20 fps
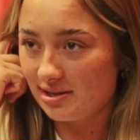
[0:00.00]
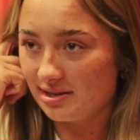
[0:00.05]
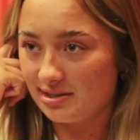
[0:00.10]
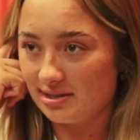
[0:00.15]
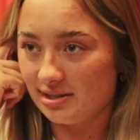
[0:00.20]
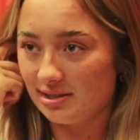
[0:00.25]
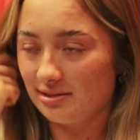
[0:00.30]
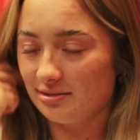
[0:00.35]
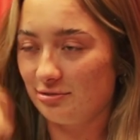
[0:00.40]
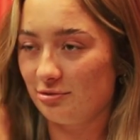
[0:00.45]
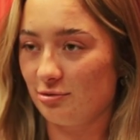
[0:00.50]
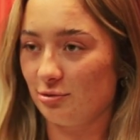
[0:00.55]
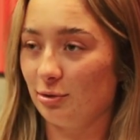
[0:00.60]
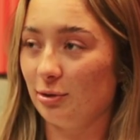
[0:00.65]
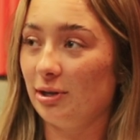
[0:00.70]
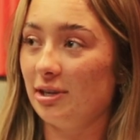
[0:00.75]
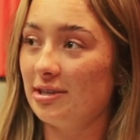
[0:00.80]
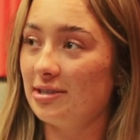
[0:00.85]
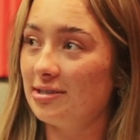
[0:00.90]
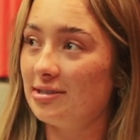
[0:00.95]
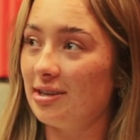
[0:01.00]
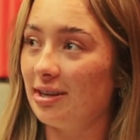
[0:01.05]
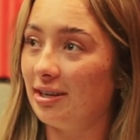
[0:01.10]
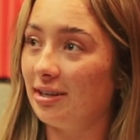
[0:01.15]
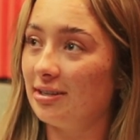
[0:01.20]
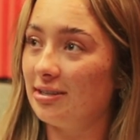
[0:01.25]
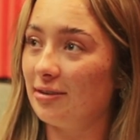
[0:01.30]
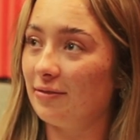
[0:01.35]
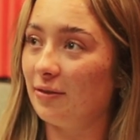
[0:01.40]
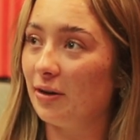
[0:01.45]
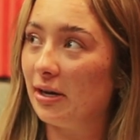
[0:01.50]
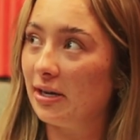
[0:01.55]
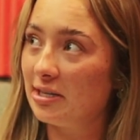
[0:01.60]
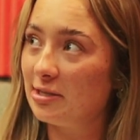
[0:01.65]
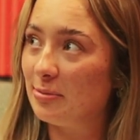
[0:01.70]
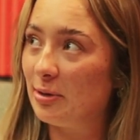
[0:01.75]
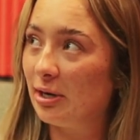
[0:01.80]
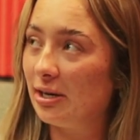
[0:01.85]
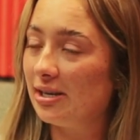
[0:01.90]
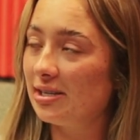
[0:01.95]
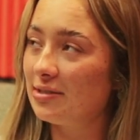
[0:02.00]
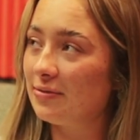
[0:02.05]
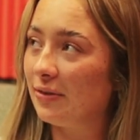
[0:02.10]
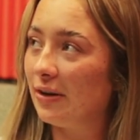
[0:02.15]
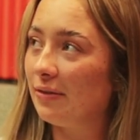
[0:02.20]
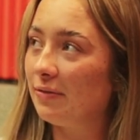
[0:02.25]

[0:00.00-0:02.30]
because it truly is like a different experience for